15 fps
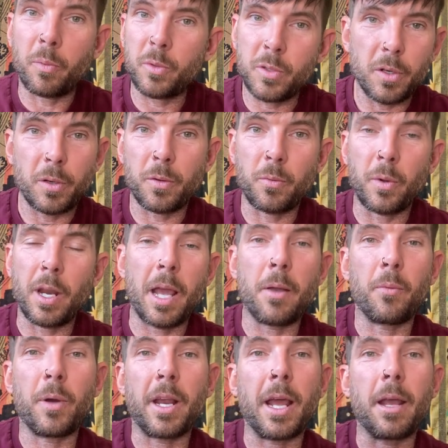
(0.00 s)
To when I
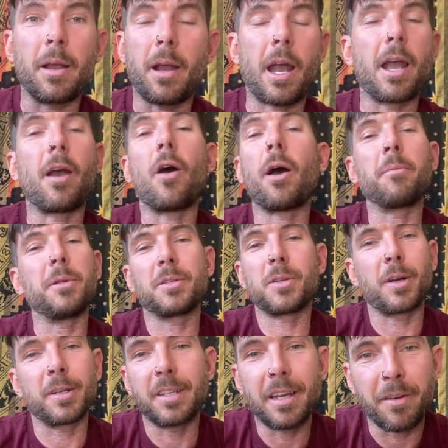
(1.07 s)
mean,
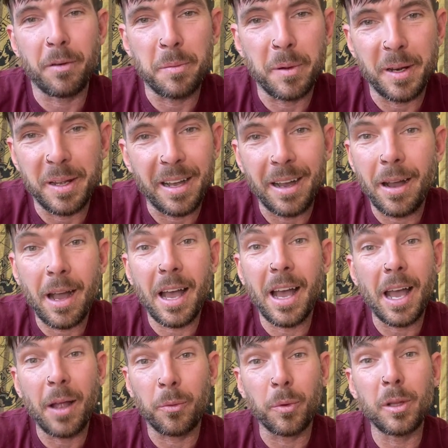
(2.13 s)
talk to everybody.
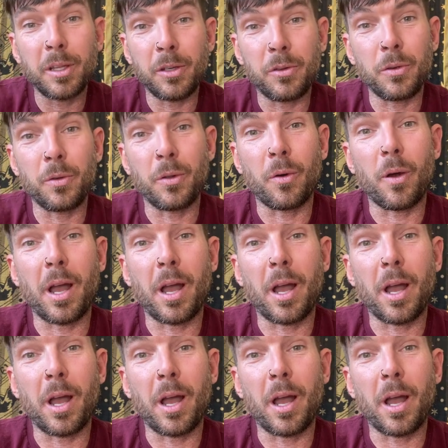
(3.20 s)
I really do, though.